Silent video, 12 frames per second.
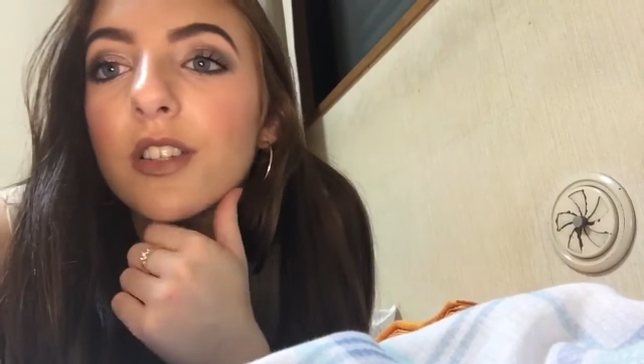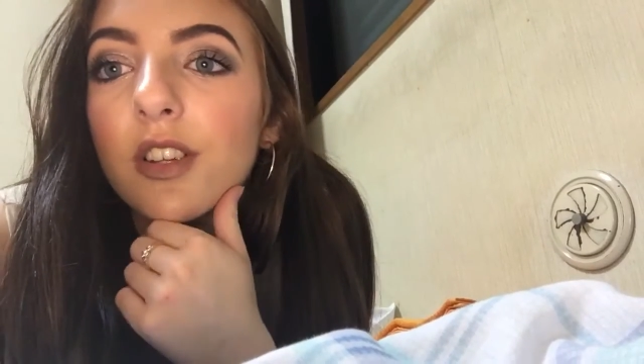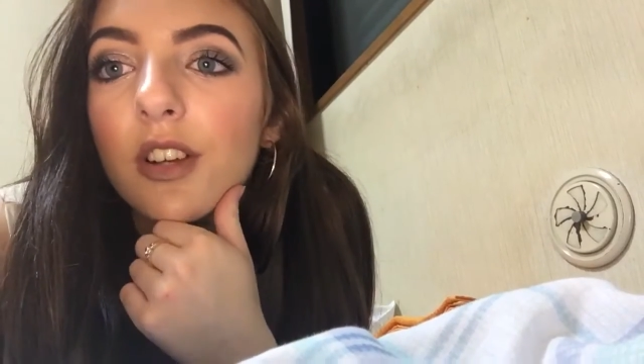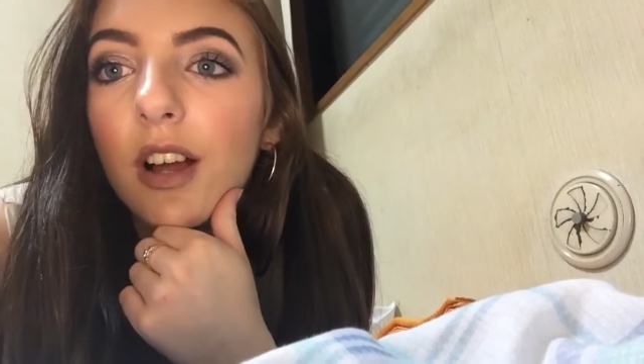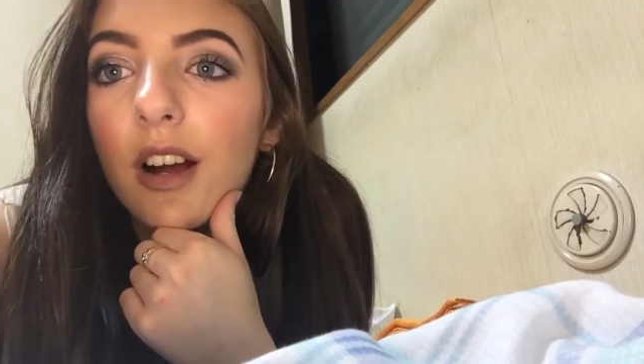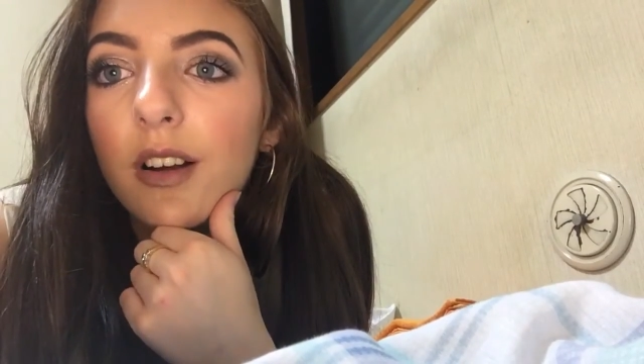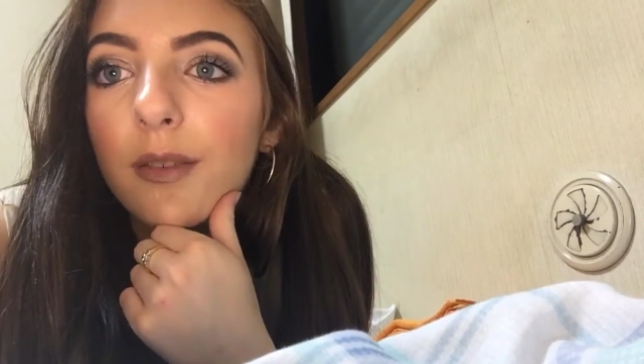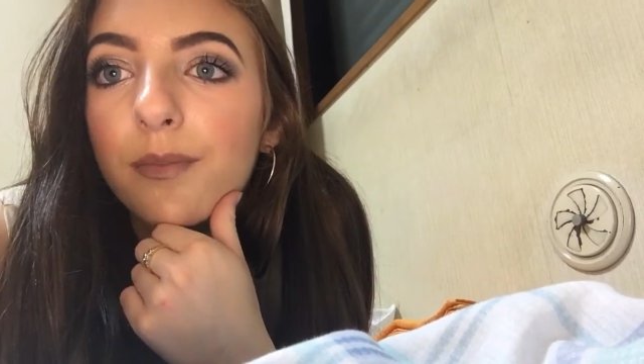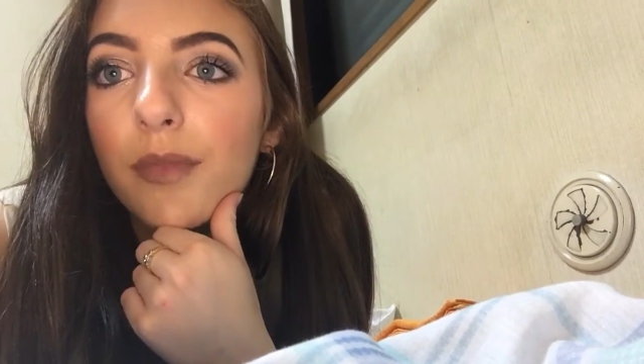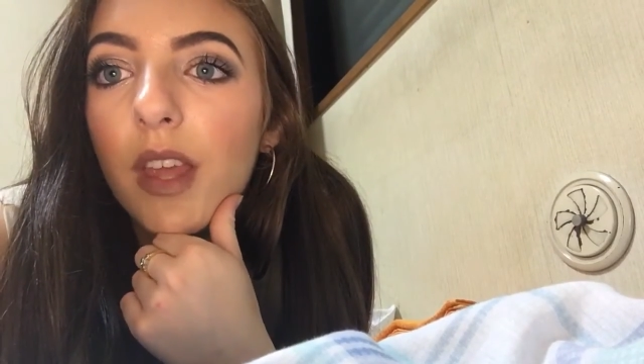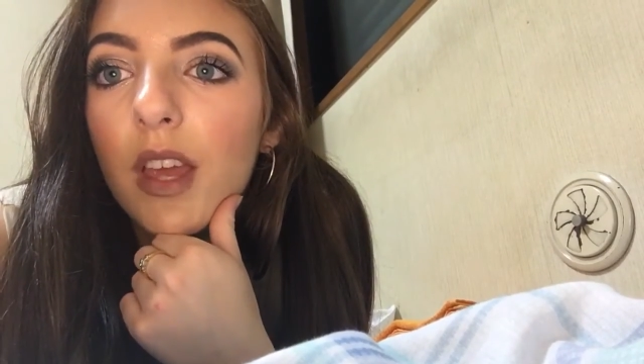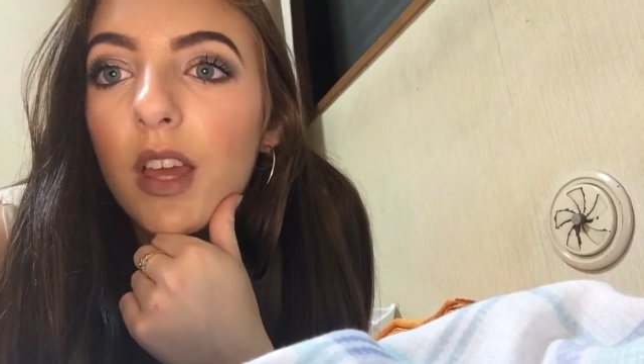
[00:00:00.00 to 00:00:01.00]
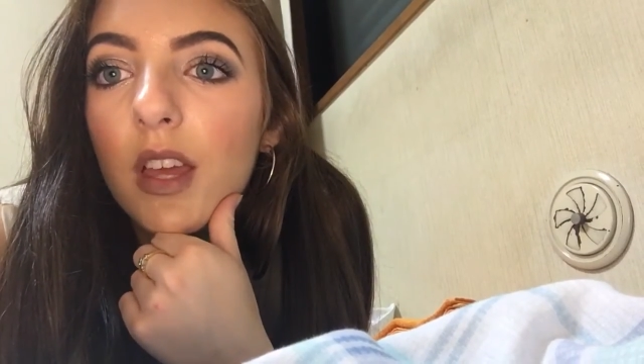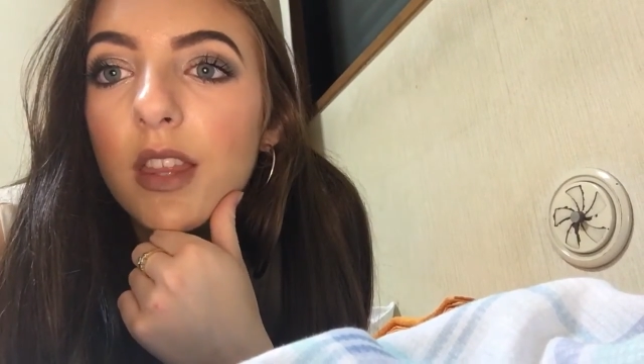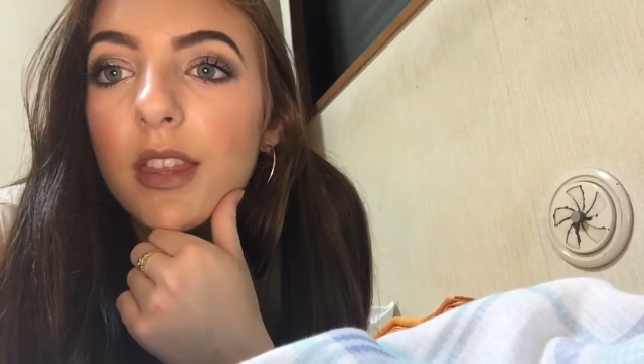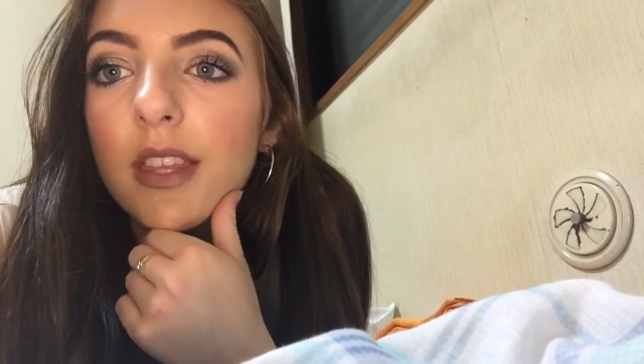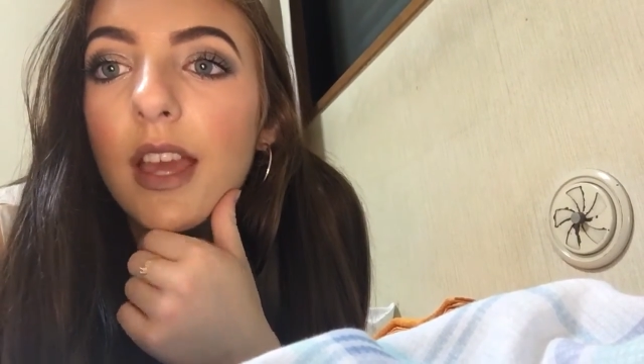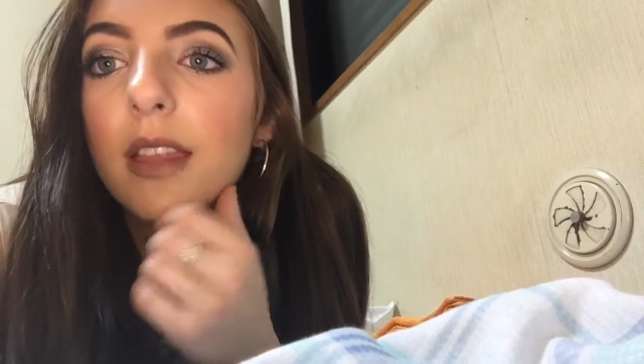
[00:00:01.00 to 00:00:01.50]
to
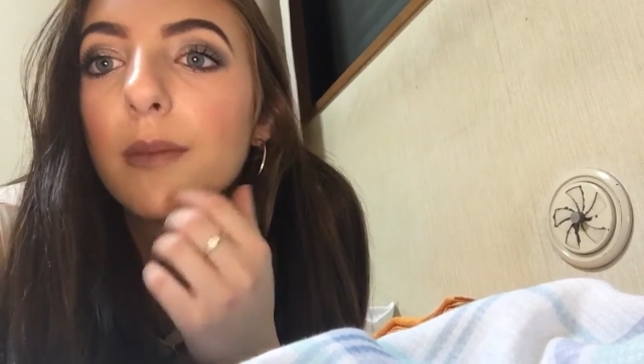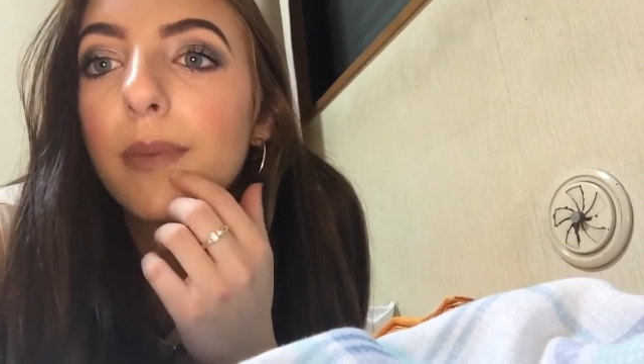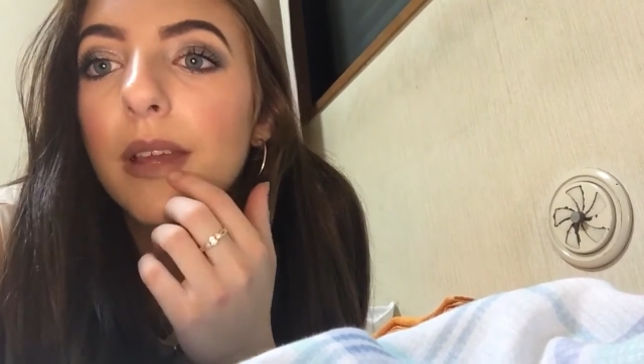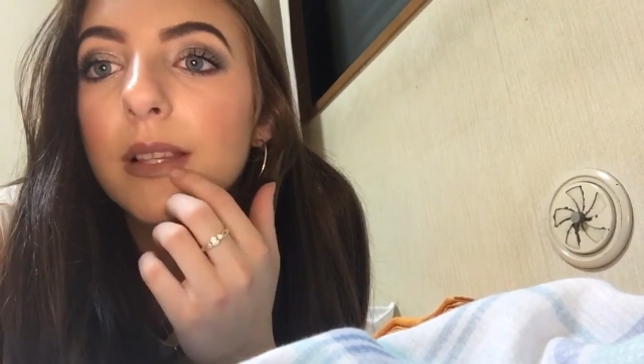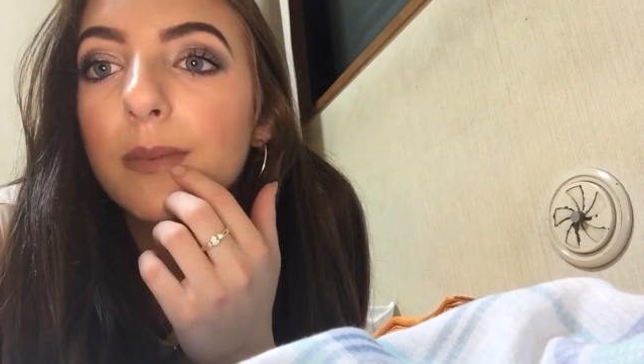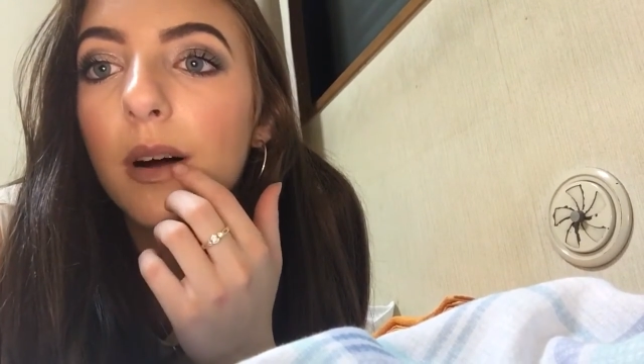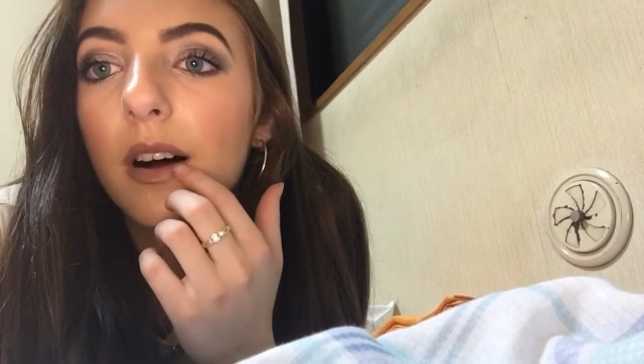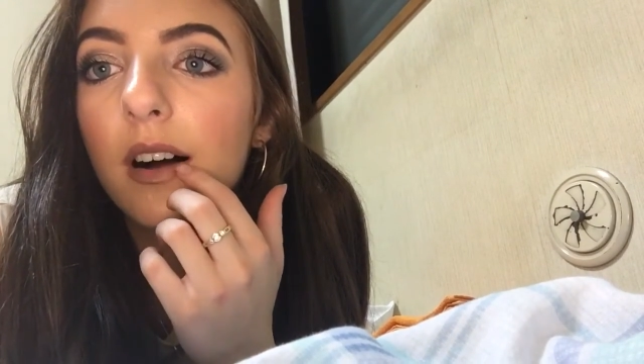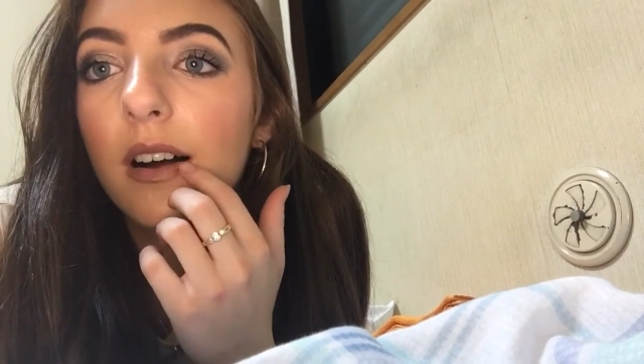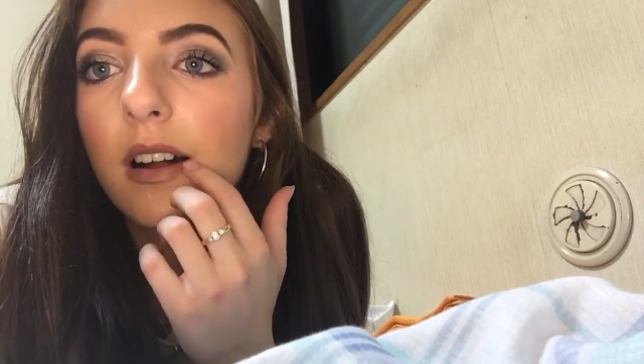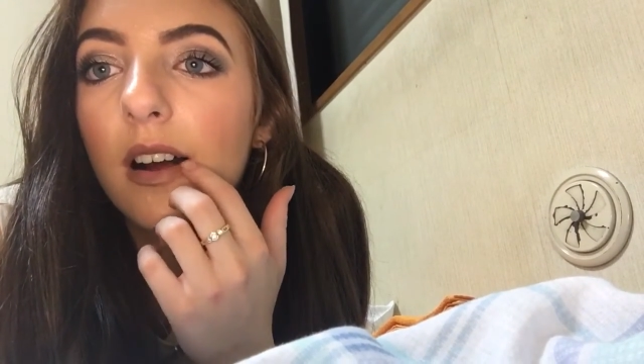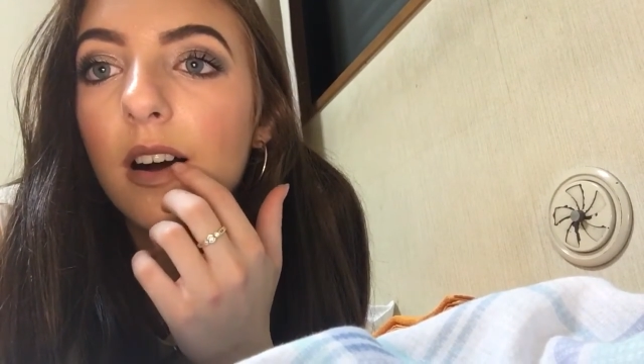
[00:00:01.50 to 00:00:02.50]
the Peace Park,